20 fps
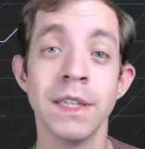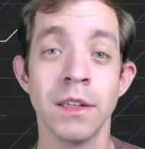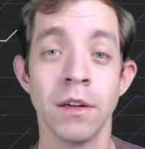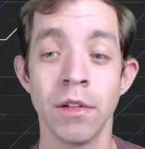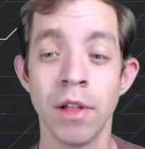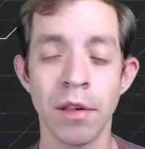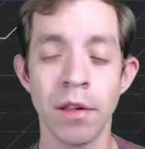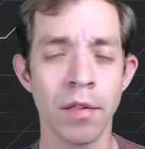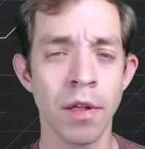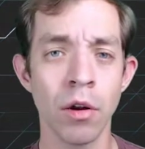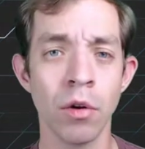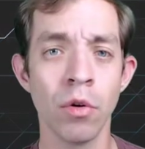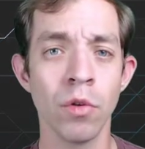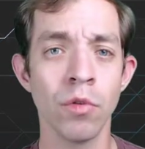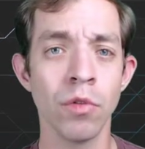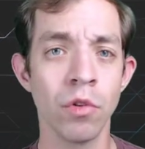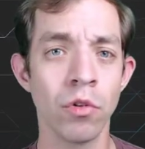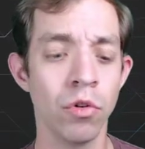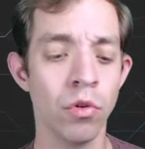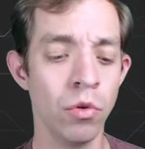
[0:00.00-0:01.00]
let's head on
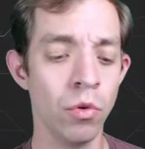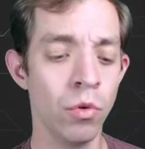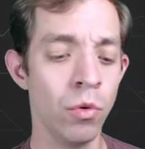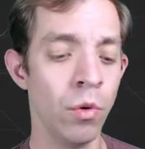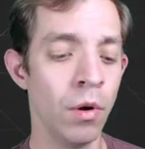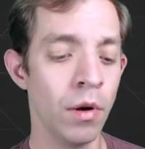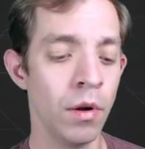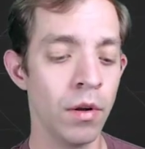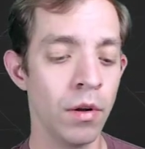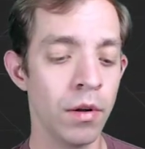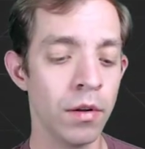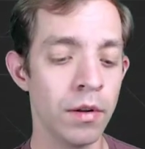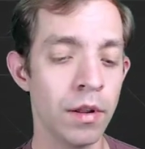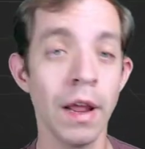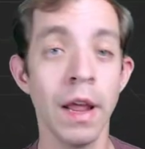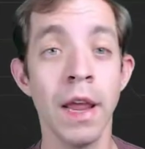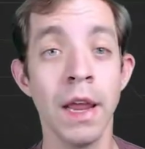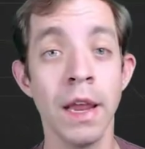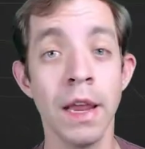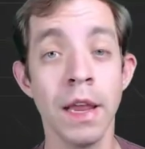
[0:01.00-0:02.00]
over to
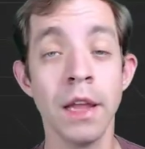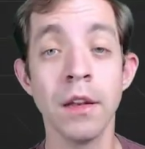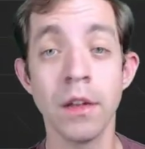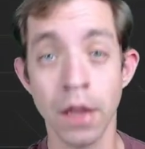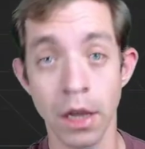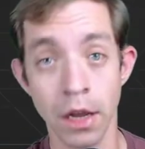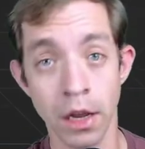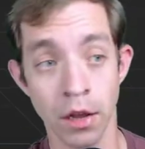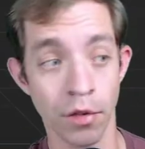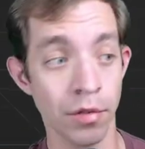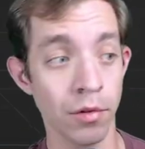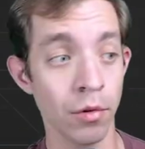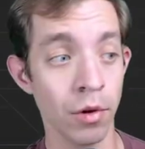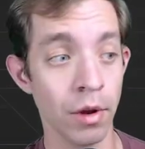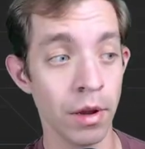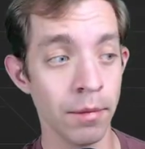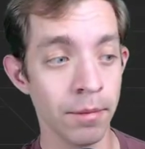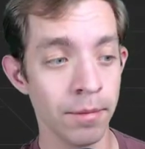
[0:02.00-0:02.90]
today in tech history.